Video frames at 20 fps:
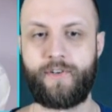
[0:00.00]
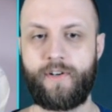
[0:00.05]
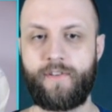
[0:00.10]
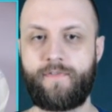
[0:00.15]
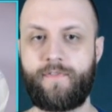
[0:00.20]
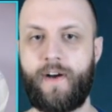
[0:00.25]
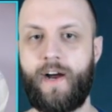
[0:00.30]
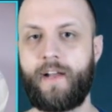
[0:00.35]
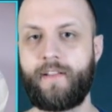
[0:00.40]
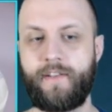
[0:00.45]
to
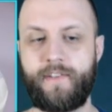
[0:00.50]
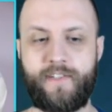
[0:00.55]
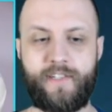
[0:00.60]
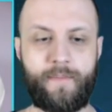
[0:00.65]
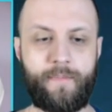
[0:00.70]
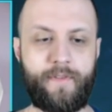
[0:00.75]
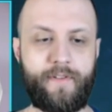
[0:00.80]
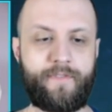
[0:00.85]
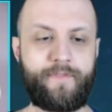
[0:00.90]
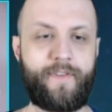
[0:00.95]
find than
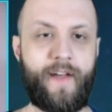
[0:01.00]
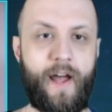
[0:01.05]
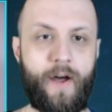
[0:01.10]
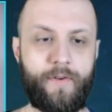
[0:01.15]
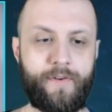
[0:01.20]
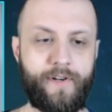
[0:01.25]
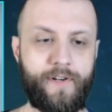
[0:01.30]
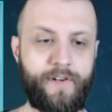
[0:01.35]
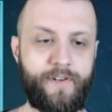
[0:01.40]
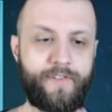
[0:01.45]
some of the
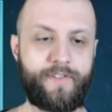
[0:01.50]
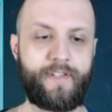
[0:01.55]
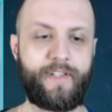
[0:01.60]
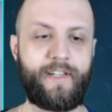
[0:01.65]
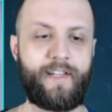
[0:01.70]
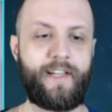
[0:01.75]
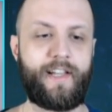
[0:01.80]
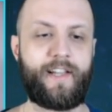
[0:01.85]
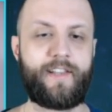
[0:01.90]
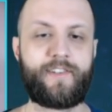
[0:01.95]
founders.
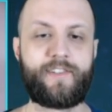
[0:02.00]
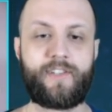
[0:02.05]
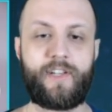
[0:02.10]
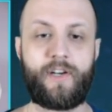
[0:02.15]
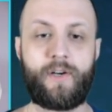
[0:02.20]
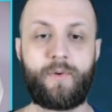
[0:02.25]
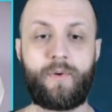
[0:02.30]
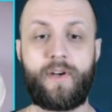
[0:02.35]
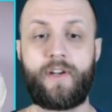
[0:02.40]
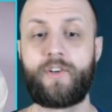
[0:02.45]

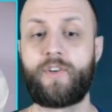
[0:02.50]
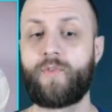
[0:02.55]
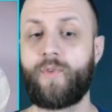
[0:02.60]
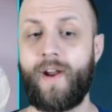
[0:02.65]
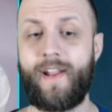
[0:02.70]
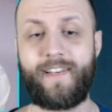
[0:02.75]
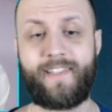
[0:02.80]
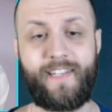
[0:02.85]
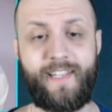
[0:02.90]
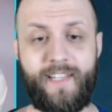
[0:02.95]
So
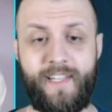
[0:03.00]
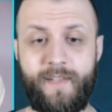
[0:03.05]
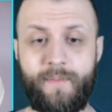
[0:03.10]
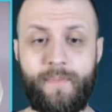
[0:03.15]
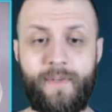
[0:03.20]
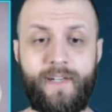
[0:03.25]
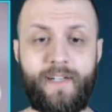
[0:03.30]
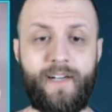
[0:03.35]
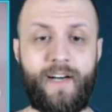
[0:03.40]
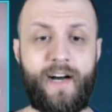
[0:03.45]
great
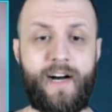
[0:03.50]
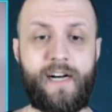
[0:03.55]
team